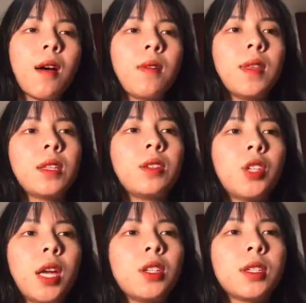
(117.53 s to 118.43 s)
This
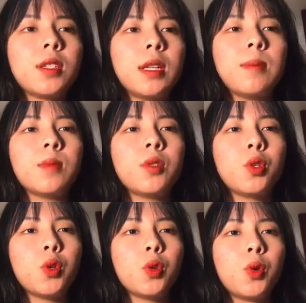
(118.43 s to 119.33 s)
changes seems
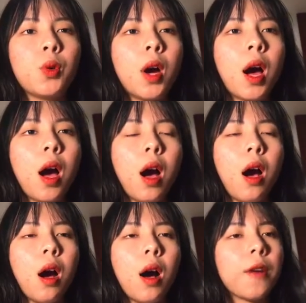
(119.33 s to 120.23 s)
to
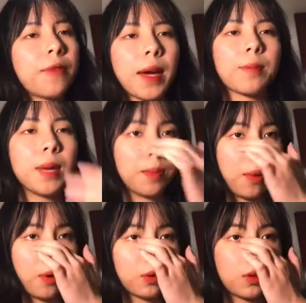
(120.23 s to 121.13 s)
affect
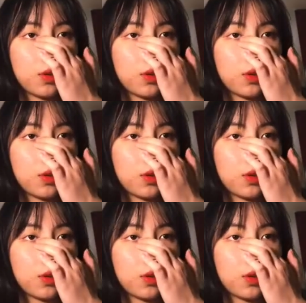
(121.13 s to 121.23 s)
people,